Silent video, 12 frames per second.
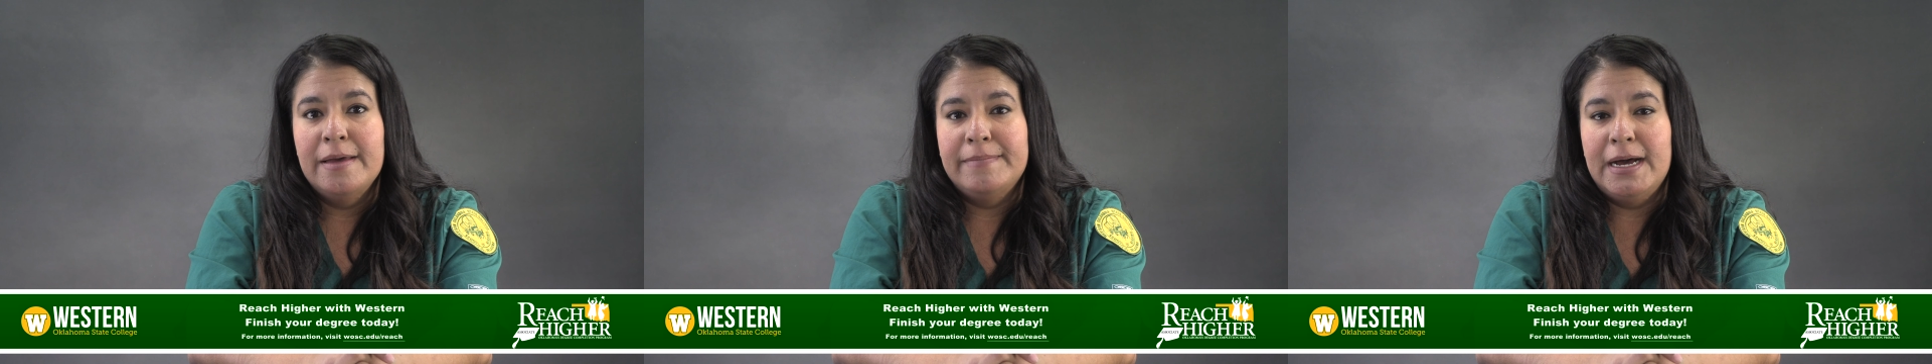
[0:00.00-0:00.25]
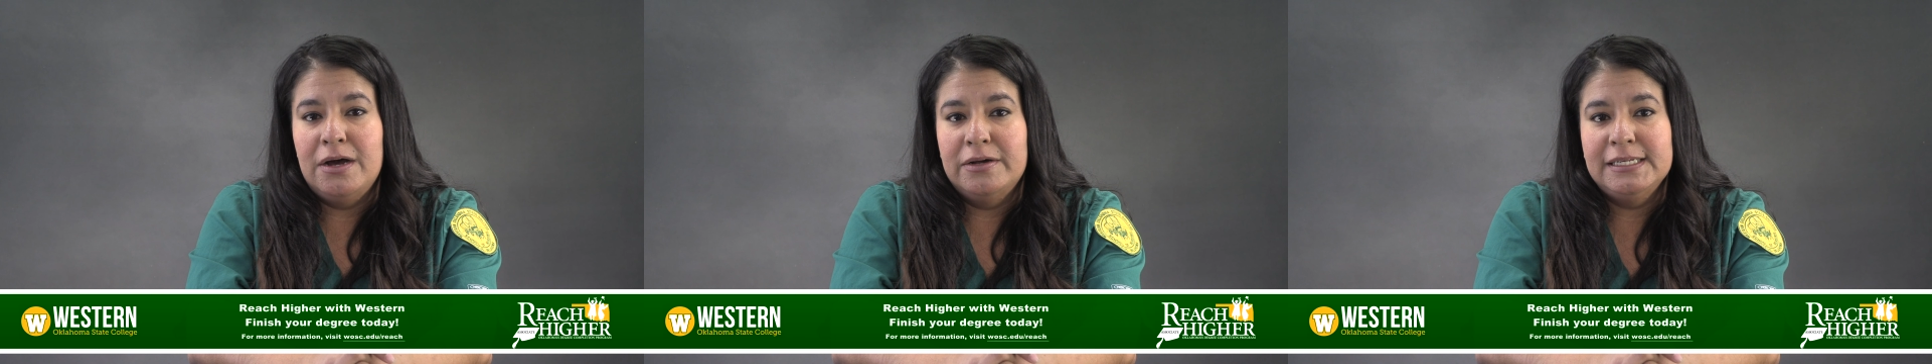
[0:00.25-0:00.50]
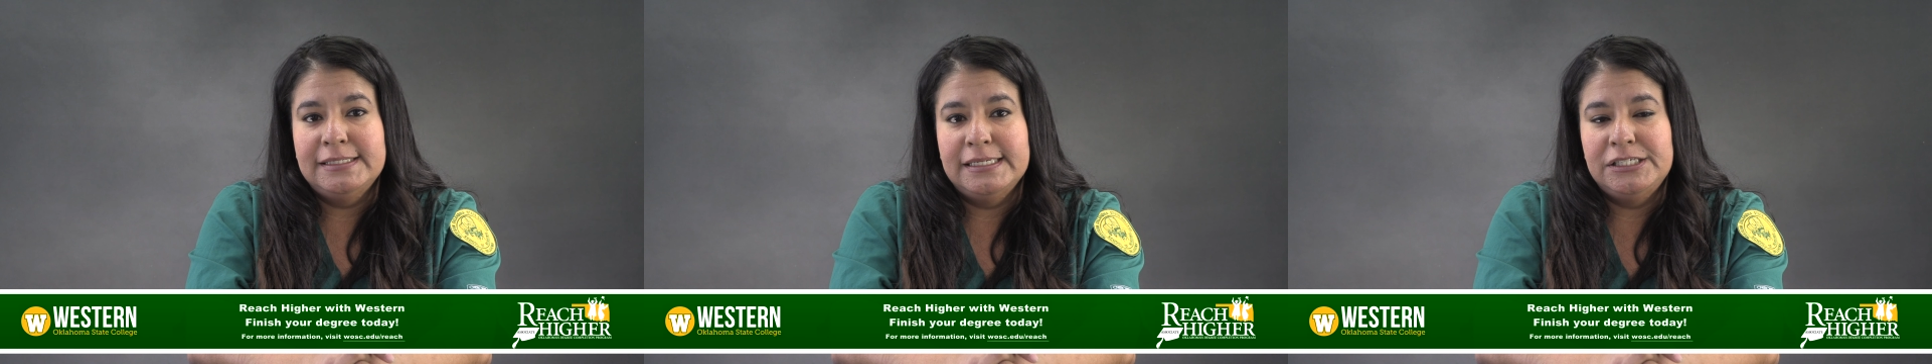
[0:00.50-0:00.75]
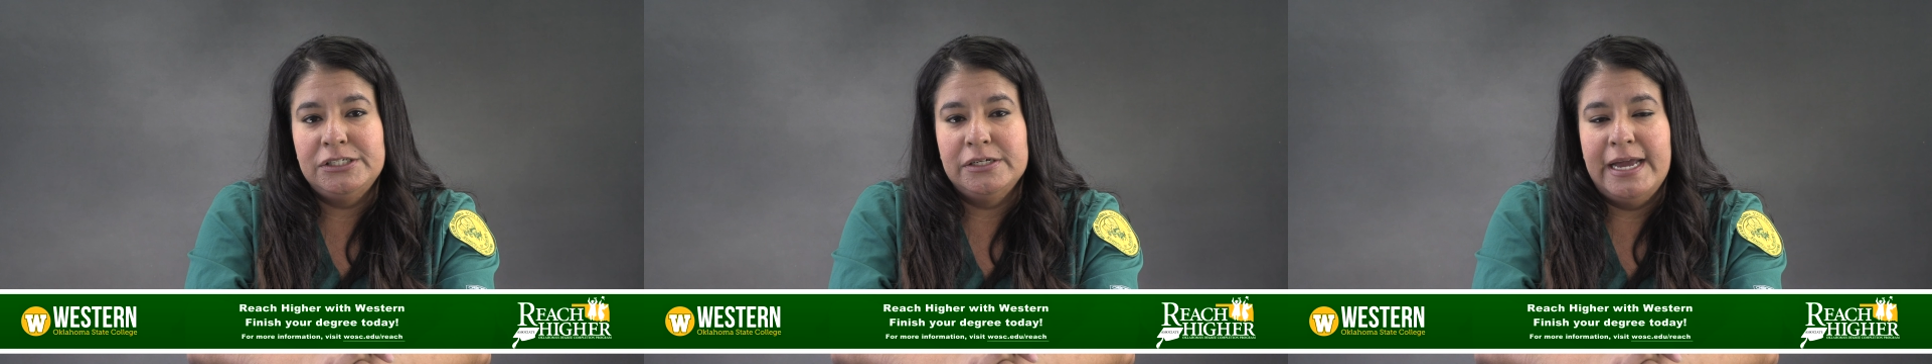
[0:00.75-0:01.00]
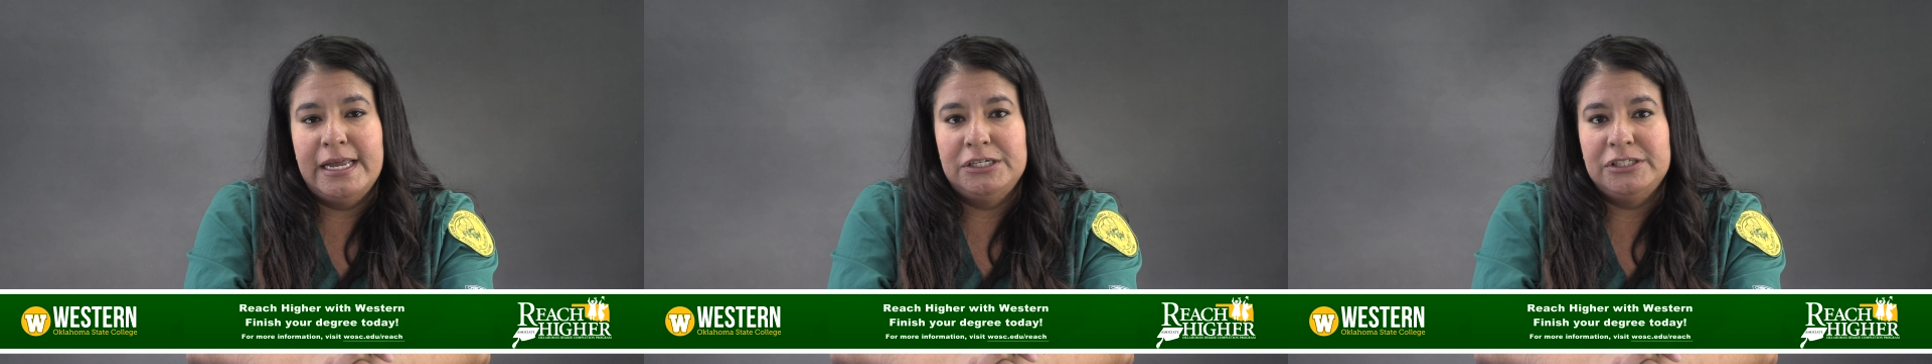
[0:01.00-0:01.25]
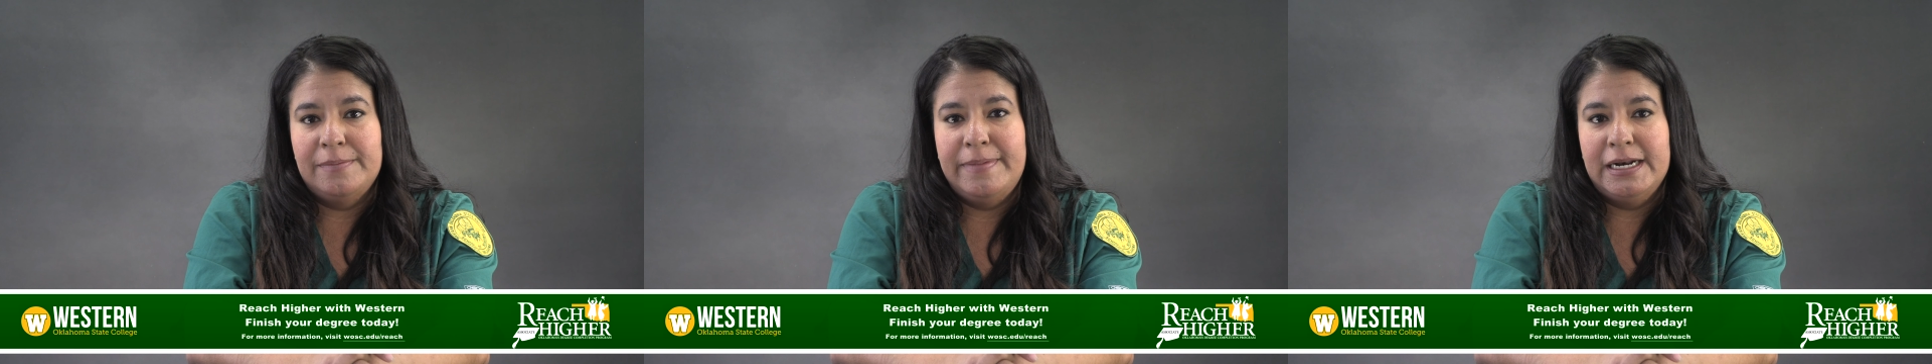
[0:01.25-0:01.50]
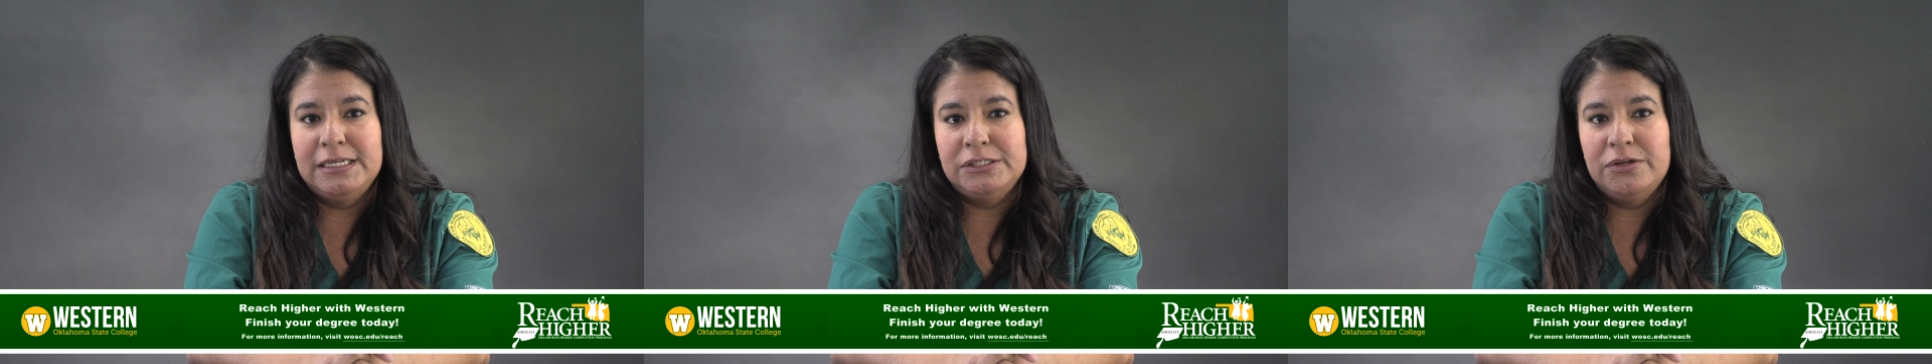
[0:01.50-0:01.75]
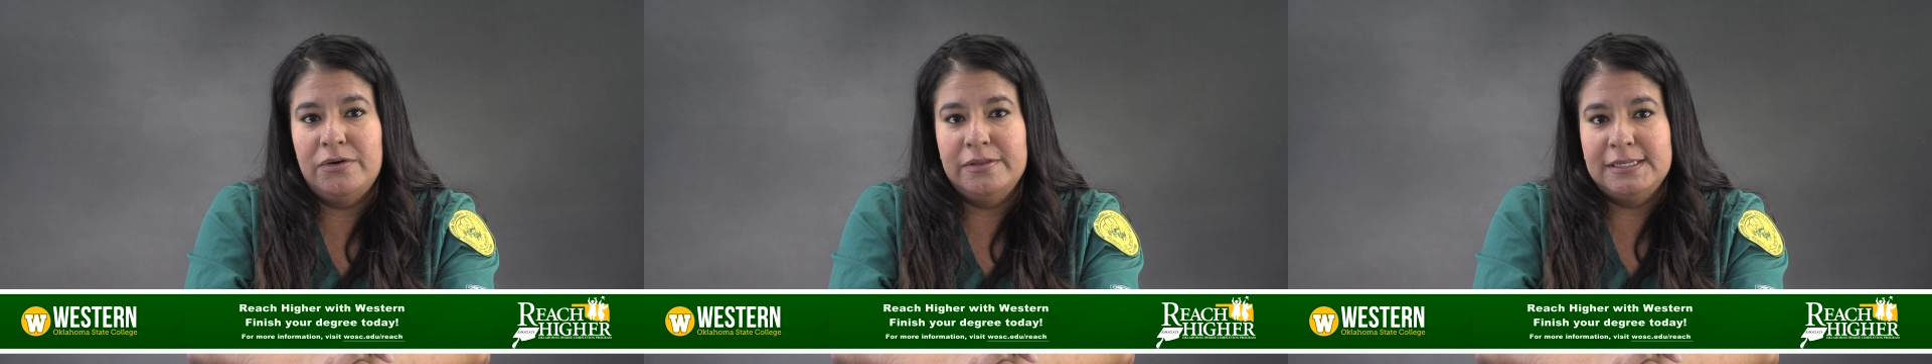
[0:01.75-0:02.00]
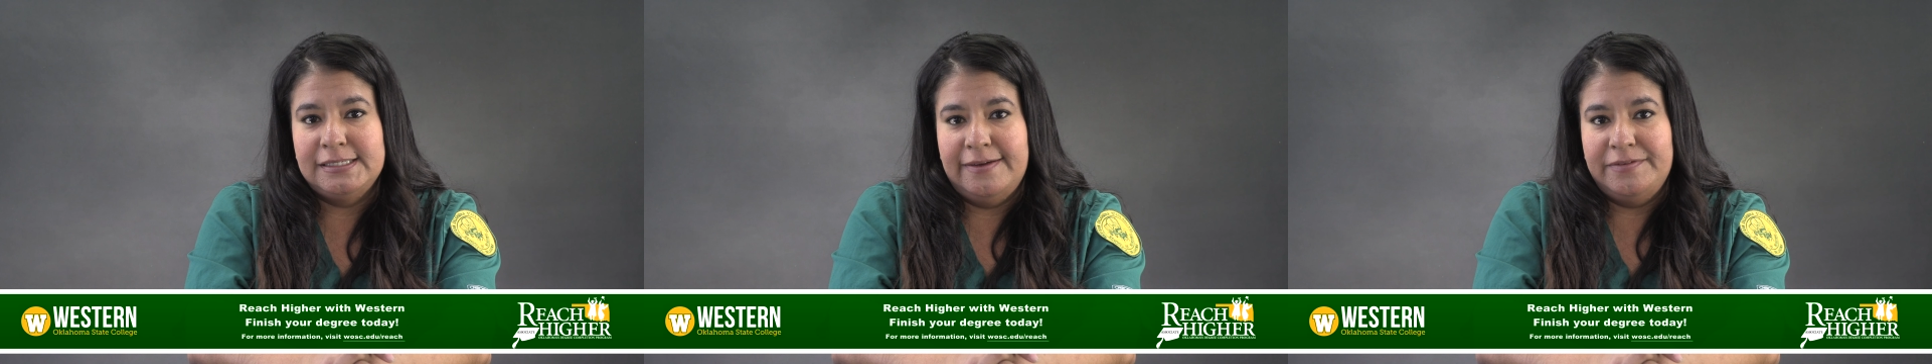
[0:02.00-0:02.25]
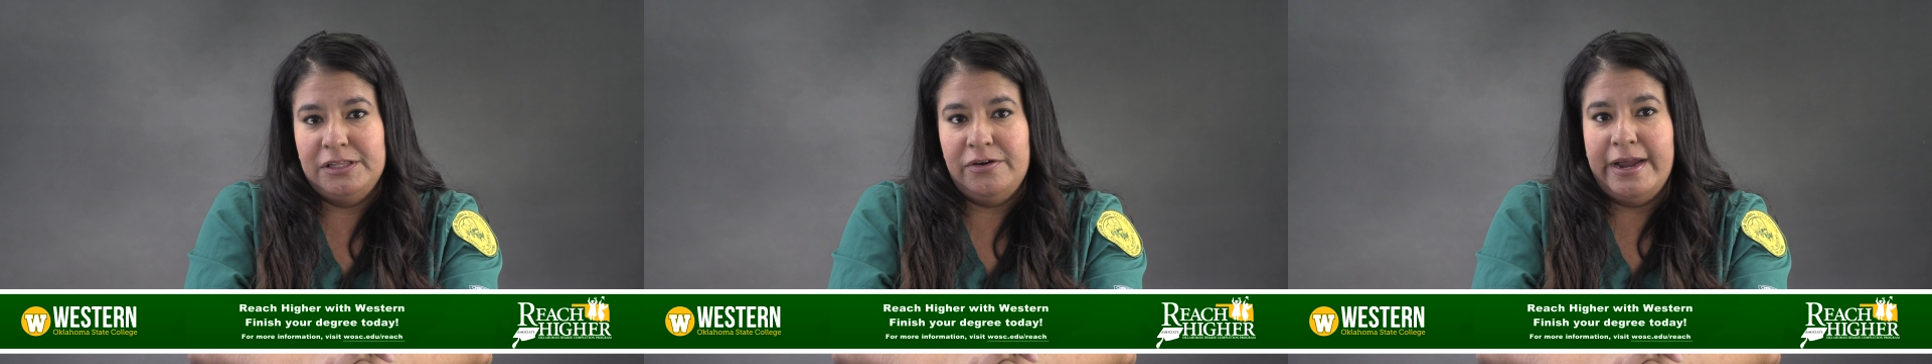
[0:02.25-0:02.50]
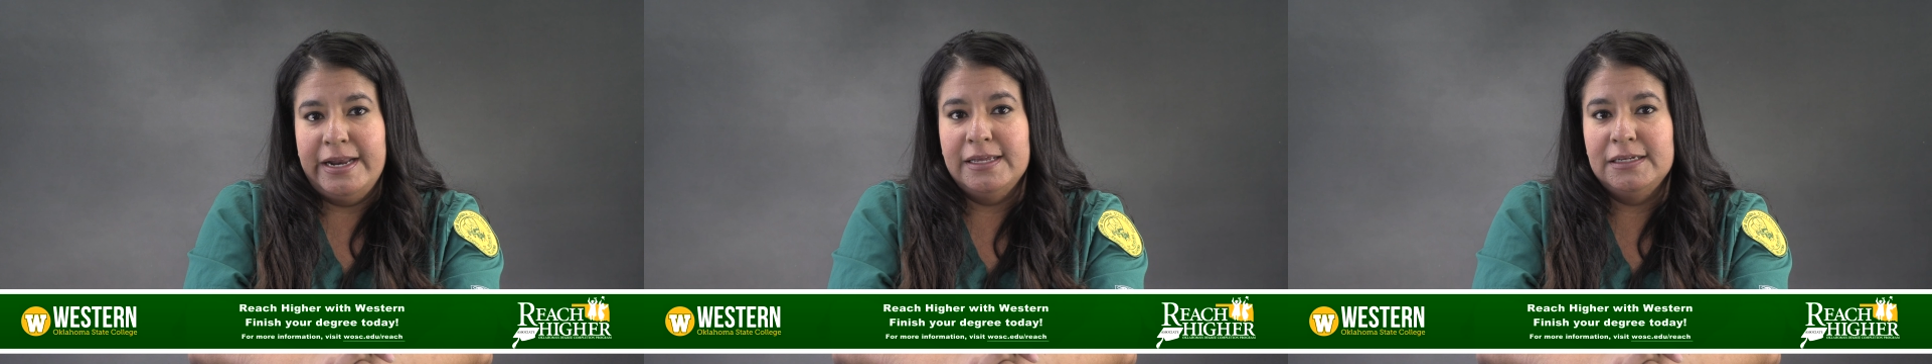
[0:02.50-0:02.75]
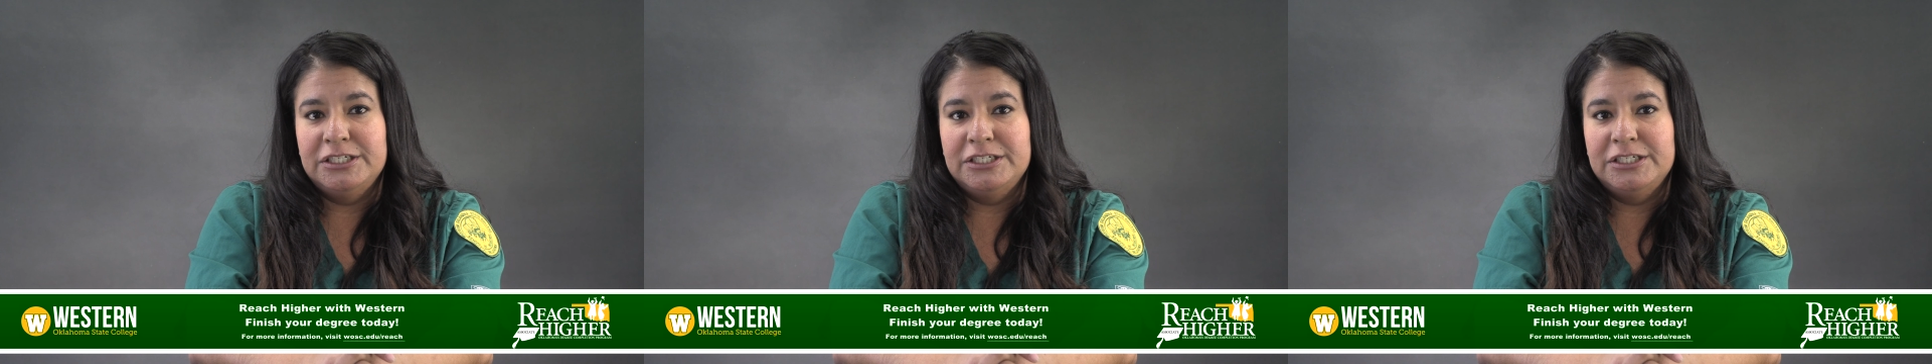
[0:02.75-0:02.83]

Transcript: My oldest sister had to drop out of school in the seventh grade.